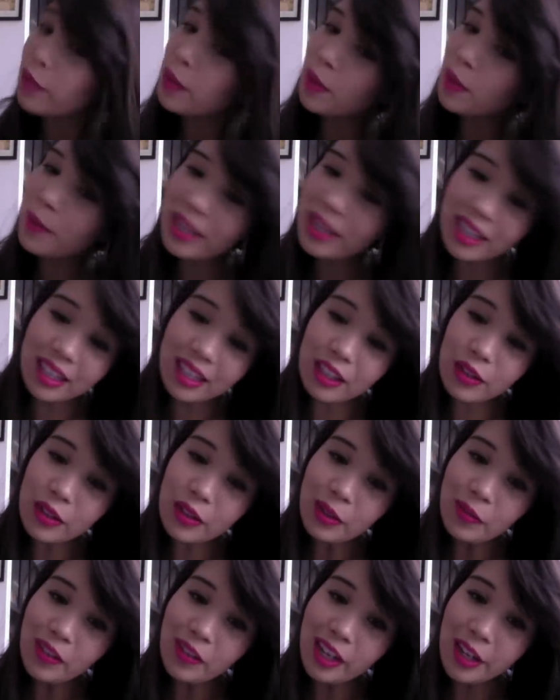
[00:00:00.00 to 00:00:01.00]
at making
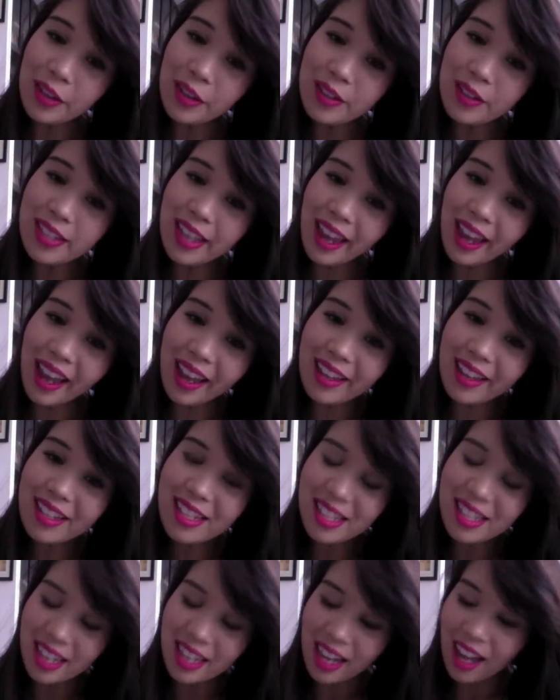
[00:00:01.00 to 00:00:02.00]
YouTube videos,
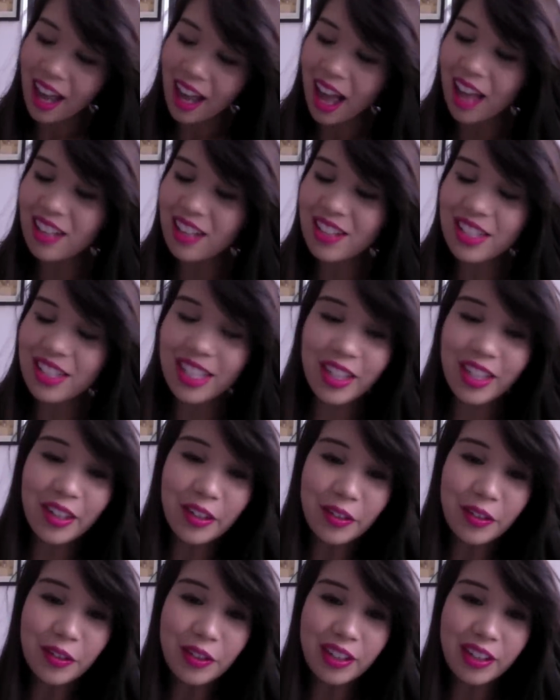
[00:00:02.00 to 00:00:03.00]
and I'll see
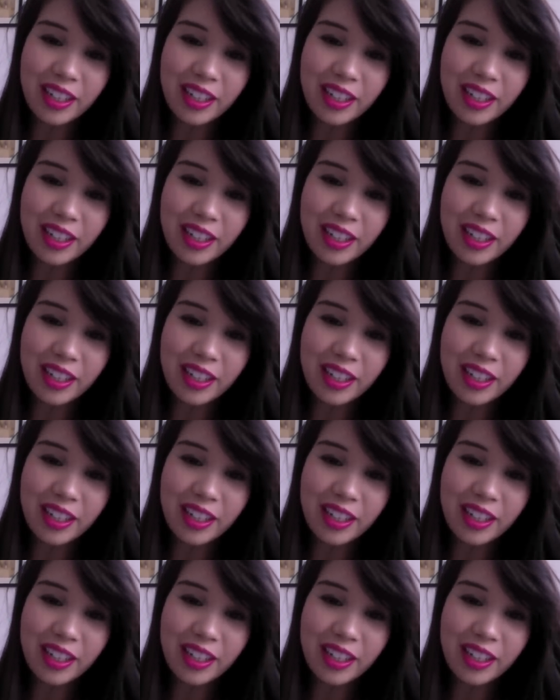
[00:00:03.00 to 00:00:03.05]
you